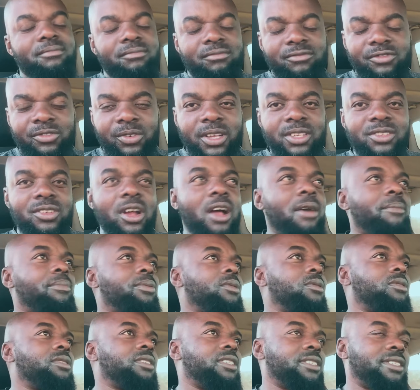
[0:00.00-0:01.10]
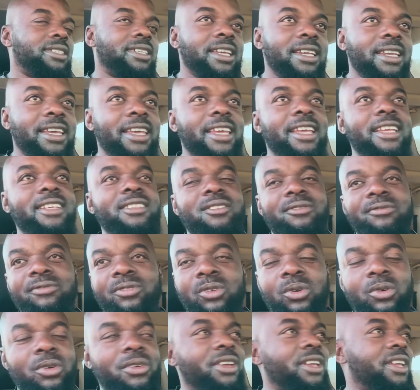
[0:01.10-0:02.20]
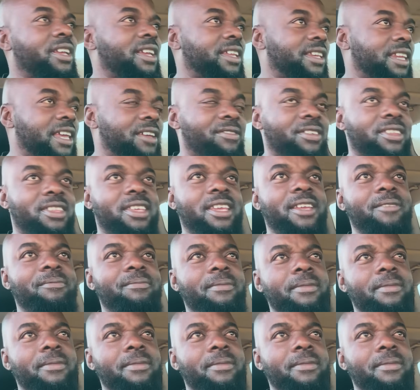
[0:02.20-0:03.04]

For example, the ceilings, the flooring, and everything.